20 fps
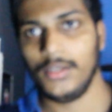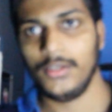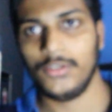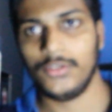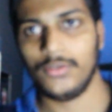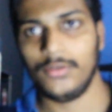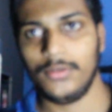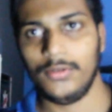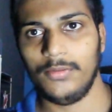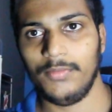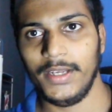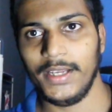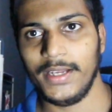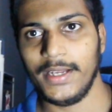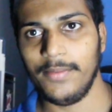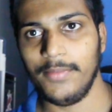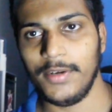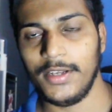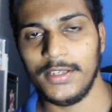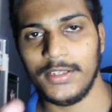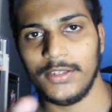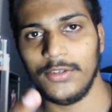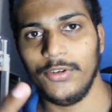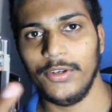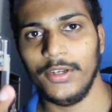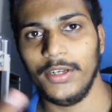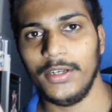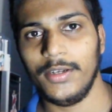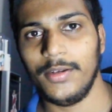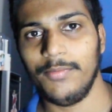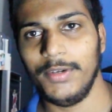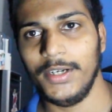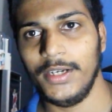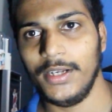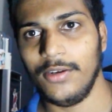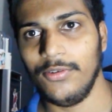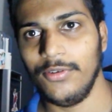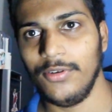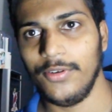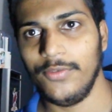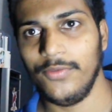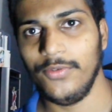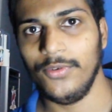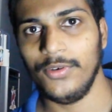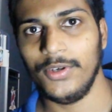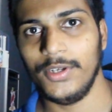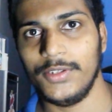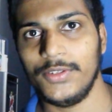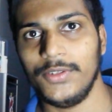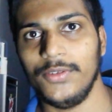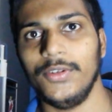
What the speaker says: So my camera is going a bit out of focus,